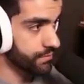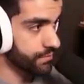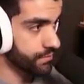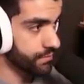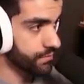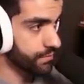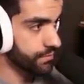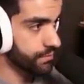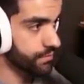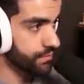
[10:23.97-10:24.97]

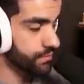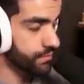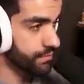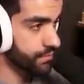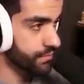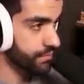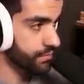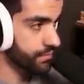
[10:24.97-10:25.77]
(no one is talking)